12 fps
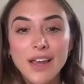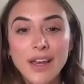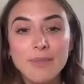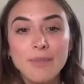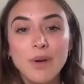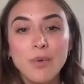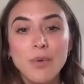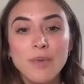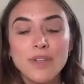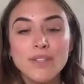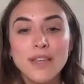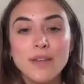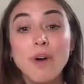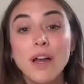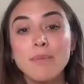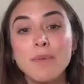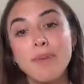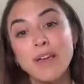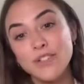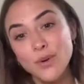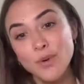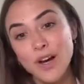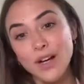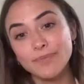I am a women's embodiment
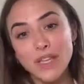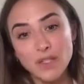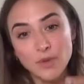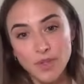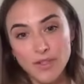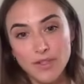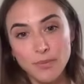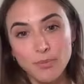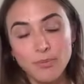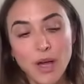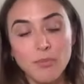mentor as well as a